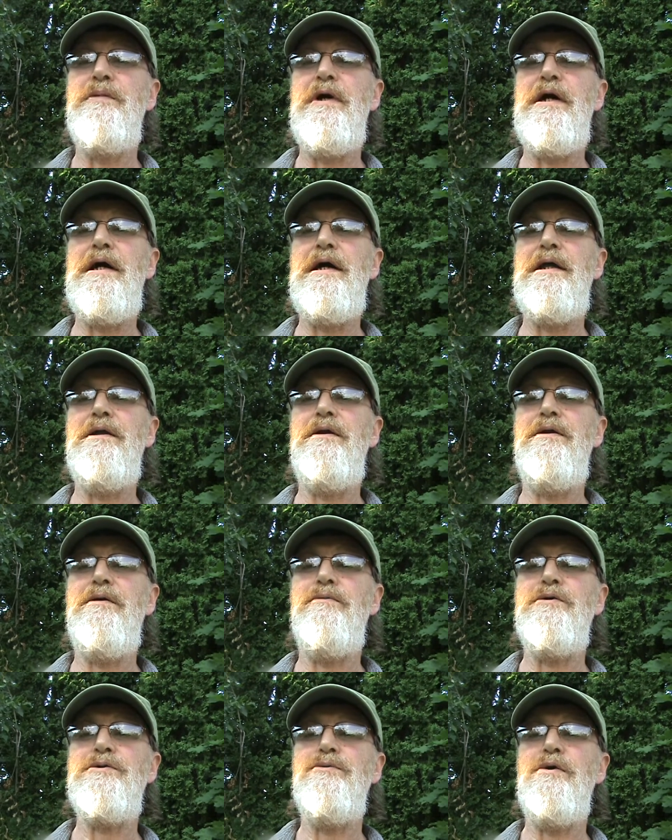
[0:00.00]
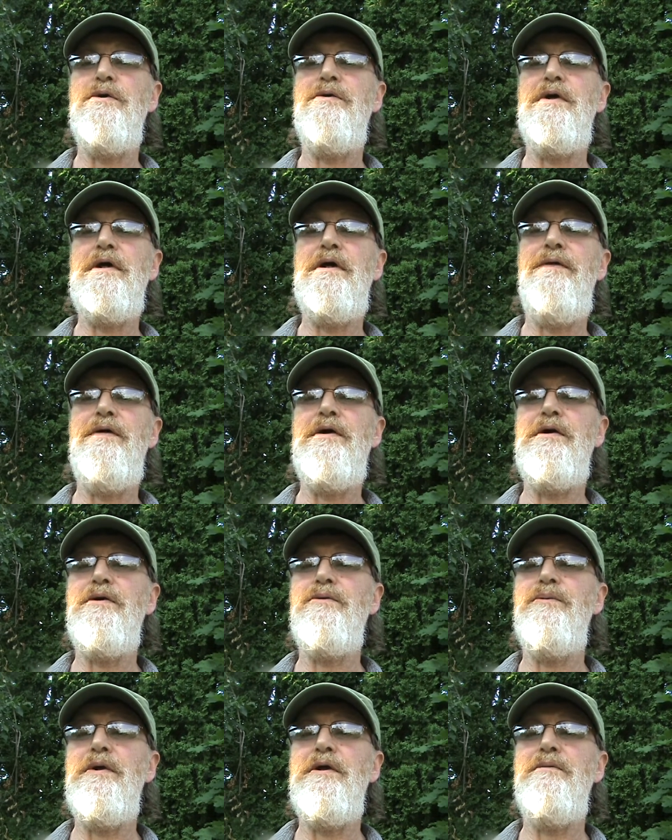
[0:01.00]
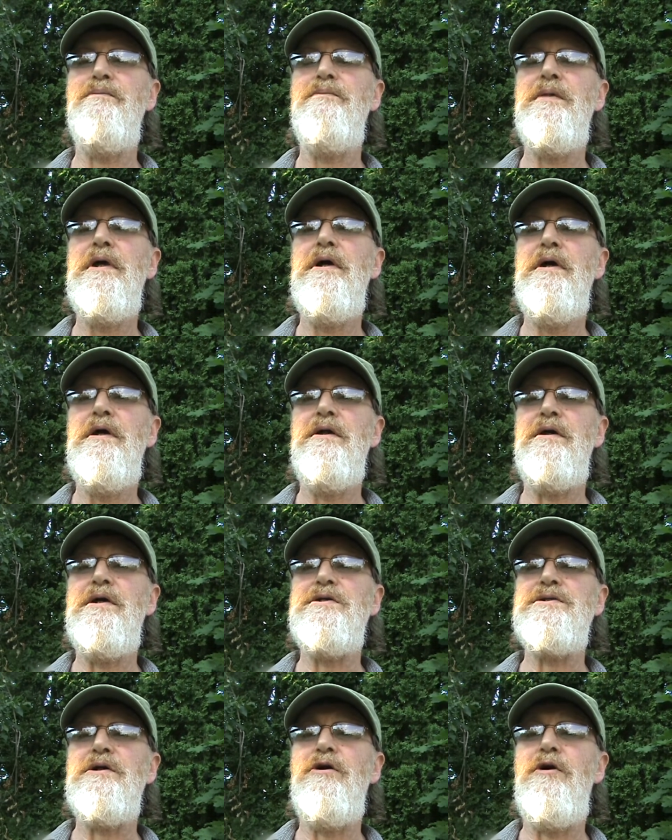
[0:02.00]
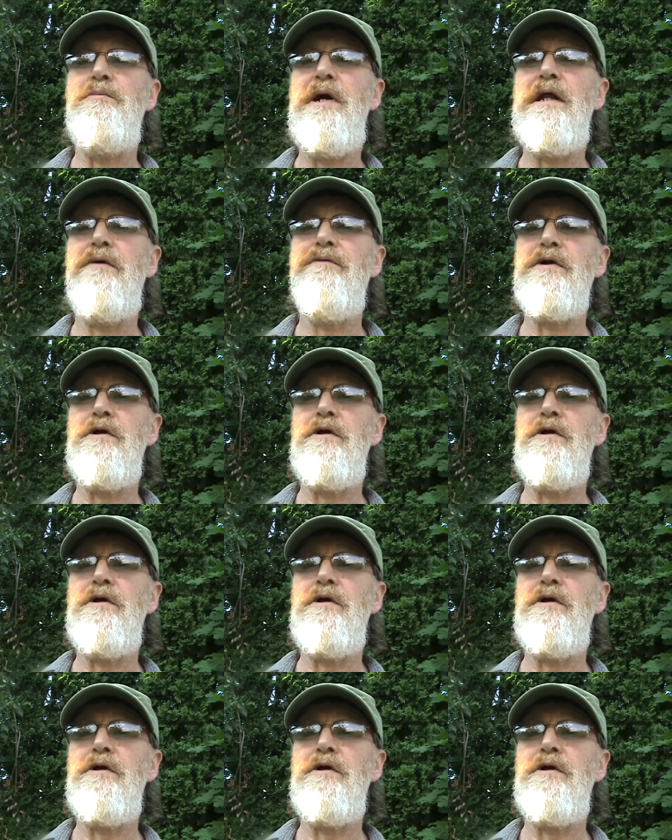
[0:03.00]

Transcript: and there was one day there when they saw a man of the